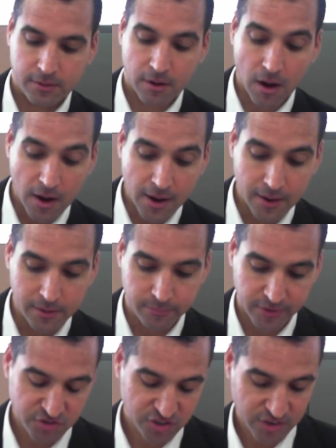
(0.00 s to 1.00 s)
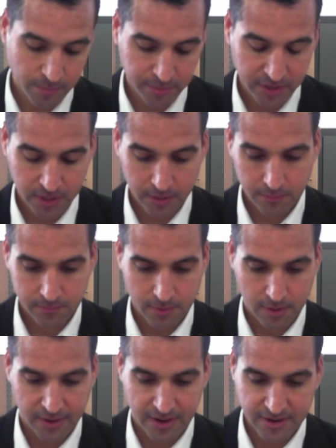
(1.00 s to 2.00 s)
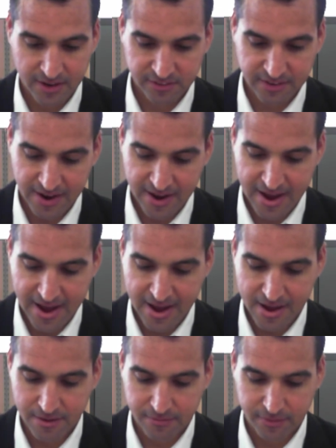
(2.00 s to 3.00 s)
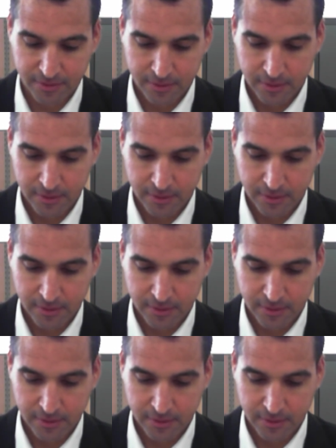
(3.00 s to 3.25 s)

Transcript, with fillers: gone bungee jumping? Okay, yes, I have.